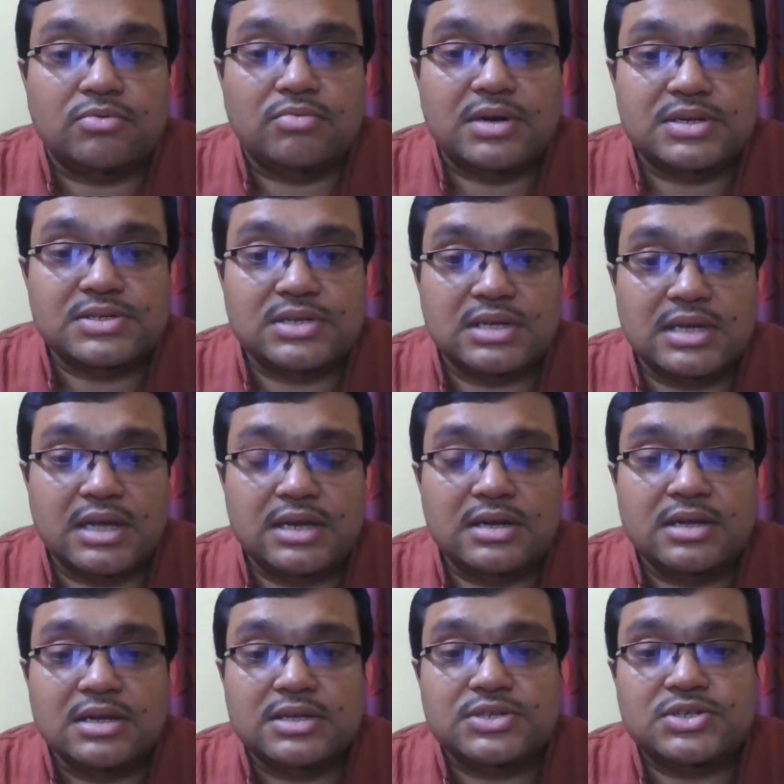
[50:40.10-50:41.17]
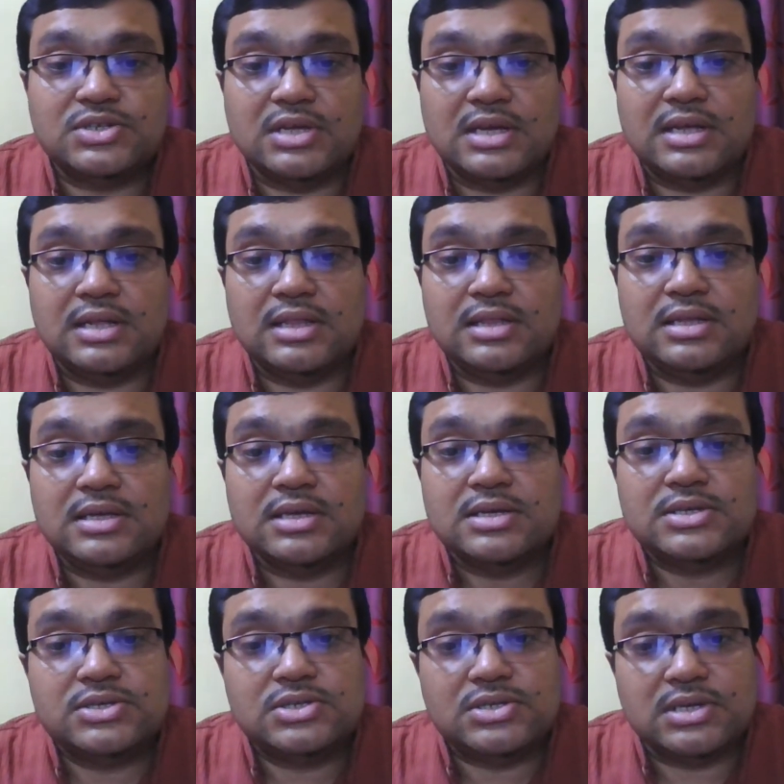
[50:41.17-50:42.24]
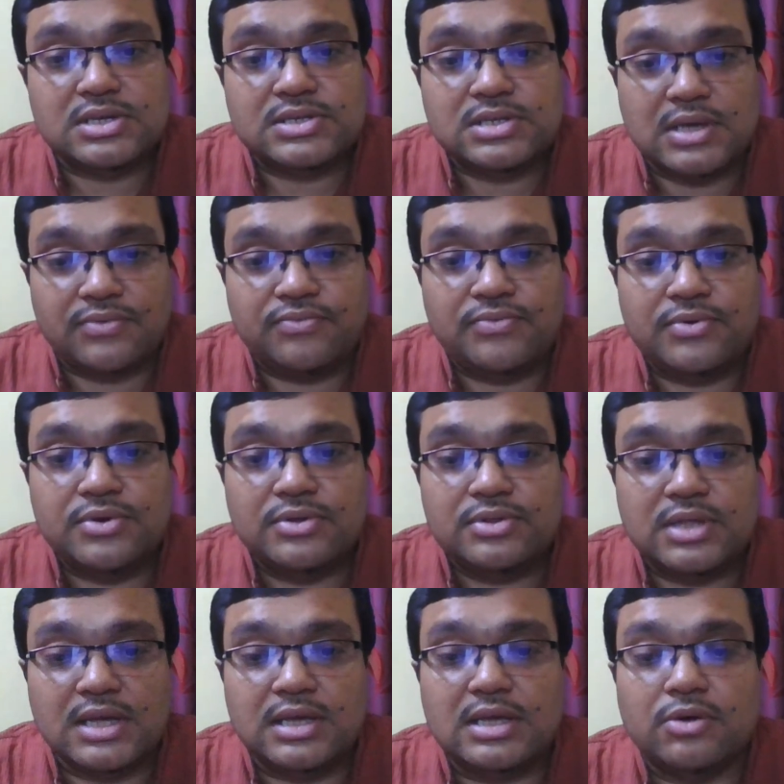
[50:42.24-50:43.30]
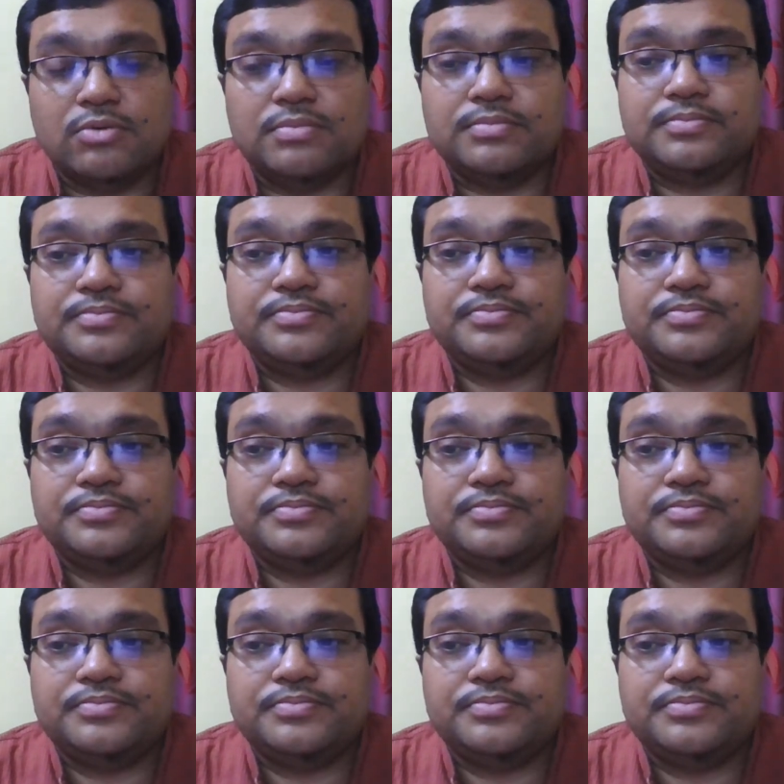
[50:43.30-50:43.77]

once again, stay healthy, stay safe. Thank you.